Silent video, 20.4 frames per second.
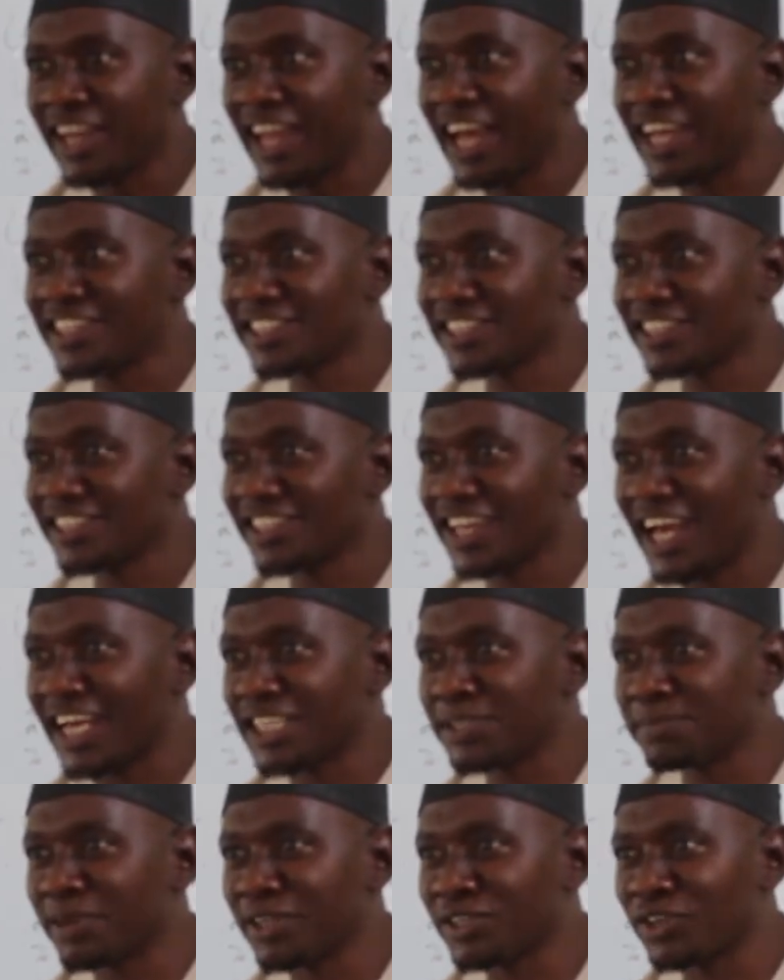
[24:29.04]
last
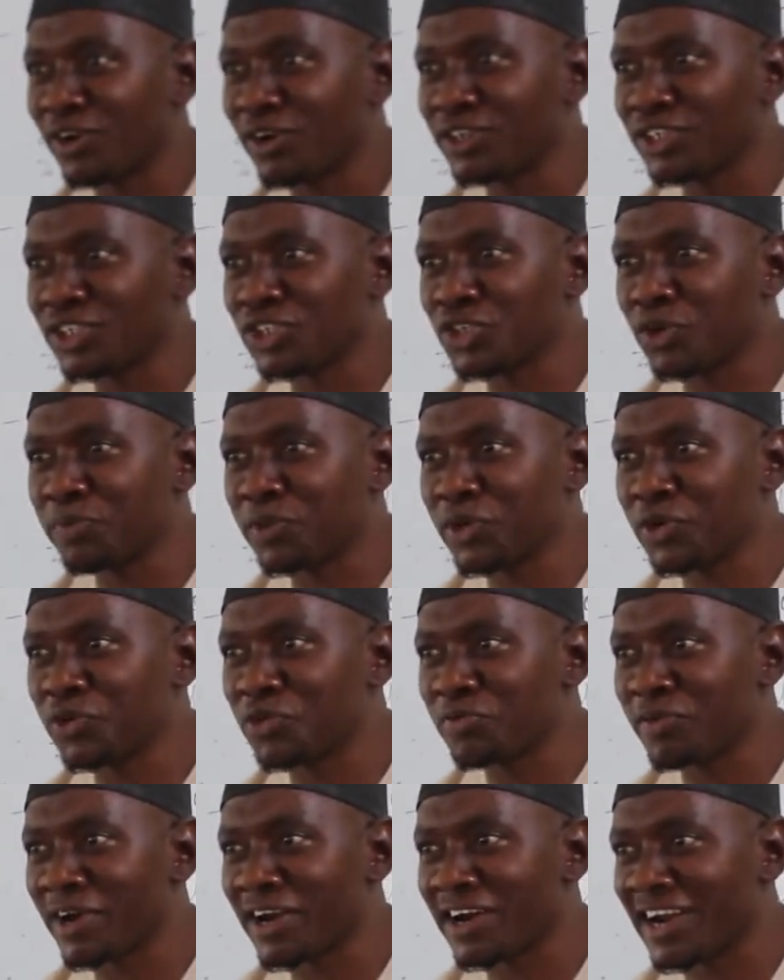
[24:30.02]
aspect on the topic
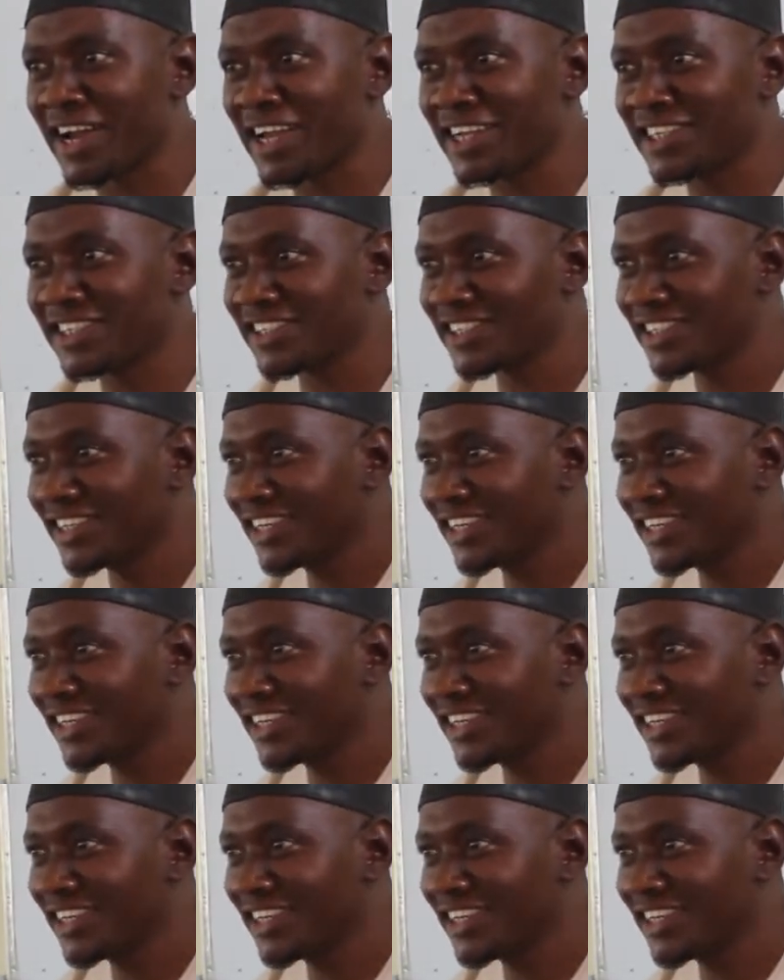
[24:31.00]
human rights